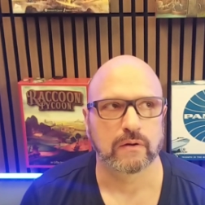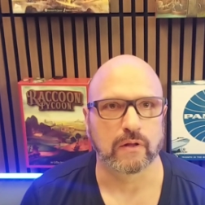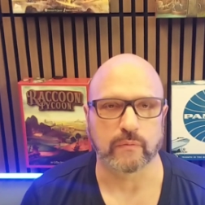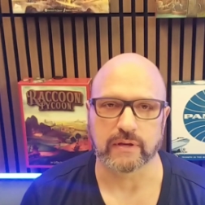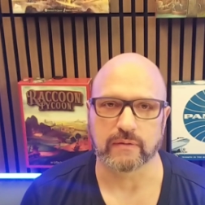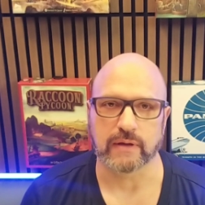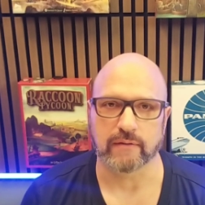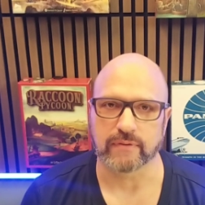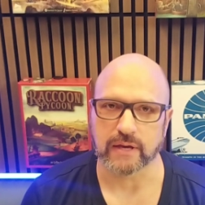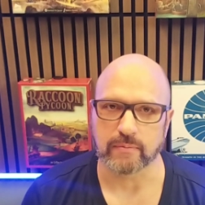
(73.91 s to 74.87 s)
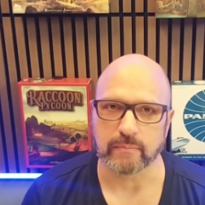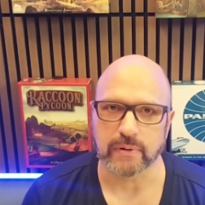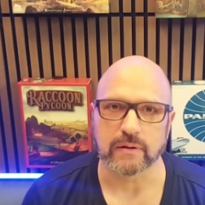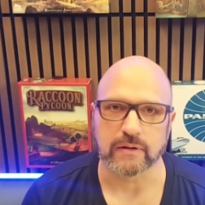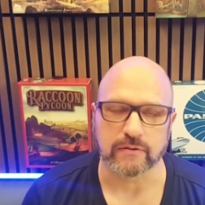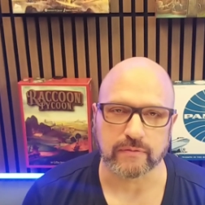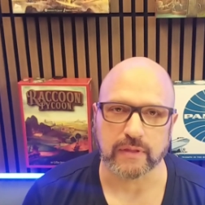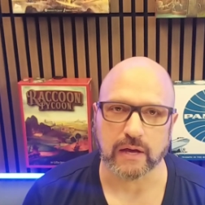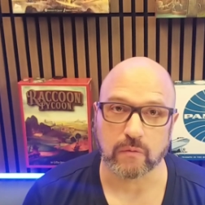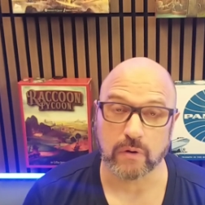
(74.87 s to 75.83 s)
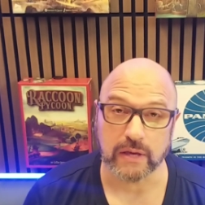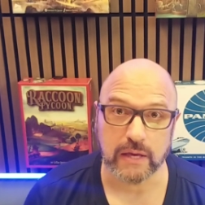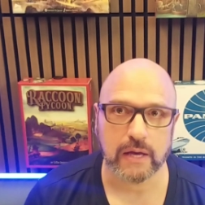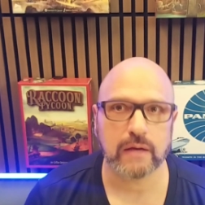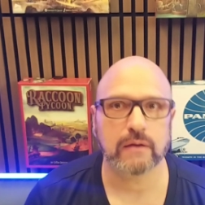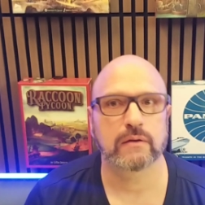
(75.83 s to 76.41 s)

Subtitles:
we have the capabilities for that quite yet,